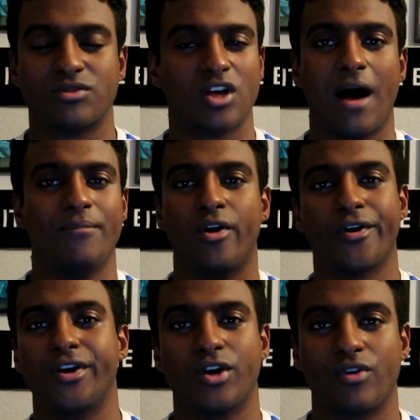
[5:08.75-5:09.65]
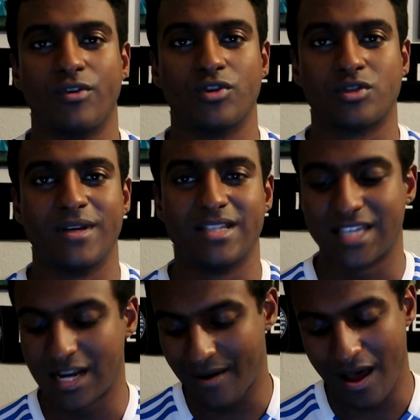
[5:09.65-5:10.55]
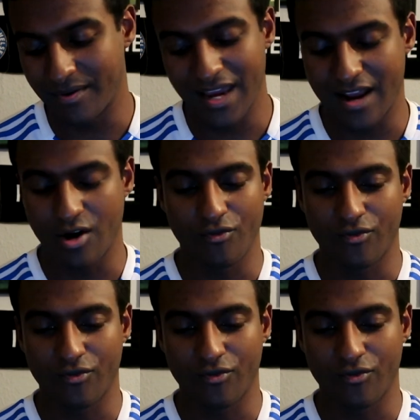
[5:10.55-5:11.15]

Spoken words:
So I'm not going to agree with what's being said about him. He ain't